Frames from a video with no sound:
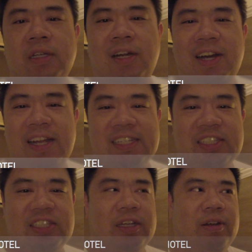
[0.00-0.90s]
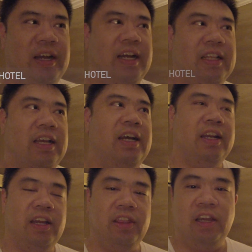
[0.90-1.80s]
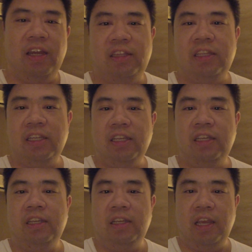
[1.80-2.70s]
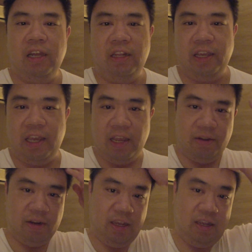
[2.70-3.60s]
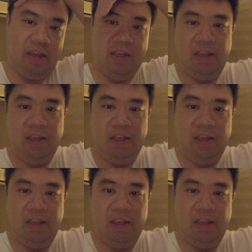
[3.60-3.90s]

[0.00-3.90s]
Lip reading: Alright, so I lied. I thought the LA County